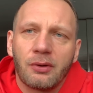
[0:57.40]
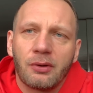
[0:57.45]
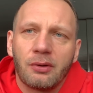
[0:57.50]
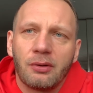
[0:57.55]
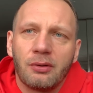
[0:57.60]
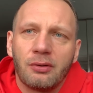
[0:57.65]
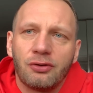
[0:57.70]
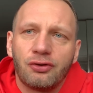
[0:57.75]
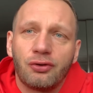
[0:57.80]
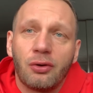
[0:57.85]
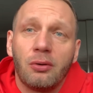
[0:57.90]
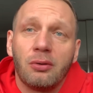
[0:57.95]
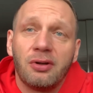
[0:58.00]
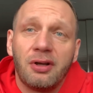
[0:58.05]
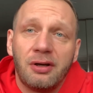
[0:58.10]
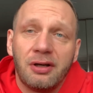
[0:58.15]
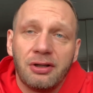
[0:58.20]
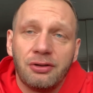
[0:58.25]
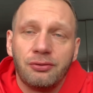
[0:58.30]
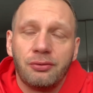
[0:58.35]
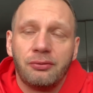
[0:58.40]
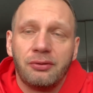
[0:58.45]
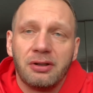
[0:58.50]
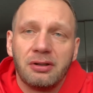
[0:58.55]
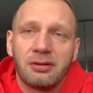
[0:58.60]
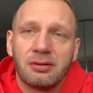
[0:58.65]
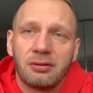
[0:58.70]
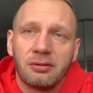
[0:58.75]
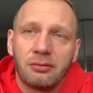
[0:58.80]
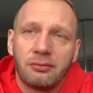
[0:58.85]
shoulder
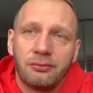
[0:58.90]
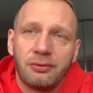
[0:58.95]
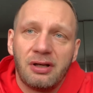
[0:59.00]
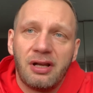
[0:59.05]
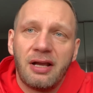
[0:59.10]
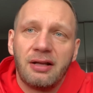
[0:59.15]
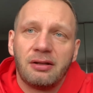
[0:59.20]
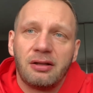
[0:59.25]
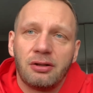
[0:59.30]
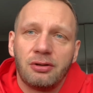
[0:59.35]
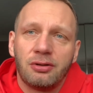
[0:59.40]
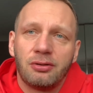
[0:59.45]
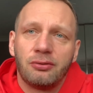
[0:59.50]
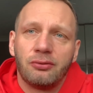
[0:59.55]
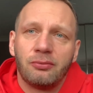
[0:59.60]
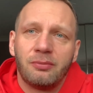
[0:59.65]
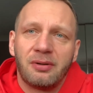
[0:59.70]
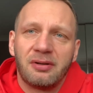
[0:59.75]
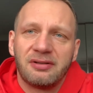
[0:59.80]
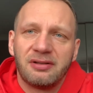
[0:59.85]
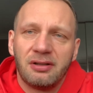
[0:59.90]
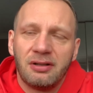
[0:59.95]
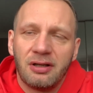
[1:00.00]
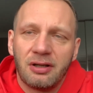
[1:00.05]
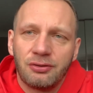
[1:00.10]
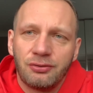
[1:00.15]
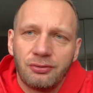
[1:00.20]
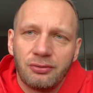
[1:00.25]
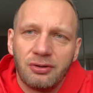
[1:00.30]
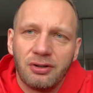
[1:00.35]
injuries related to Brazilian
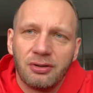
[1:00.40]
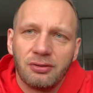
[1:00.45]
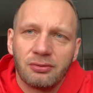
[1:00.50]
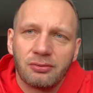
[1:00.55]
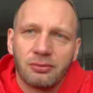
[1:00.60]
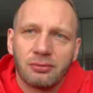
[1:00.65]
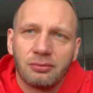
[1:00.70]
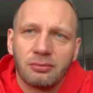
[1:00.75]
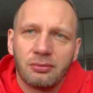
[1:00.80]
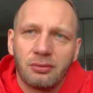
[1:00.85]
Jiu-Jitsu.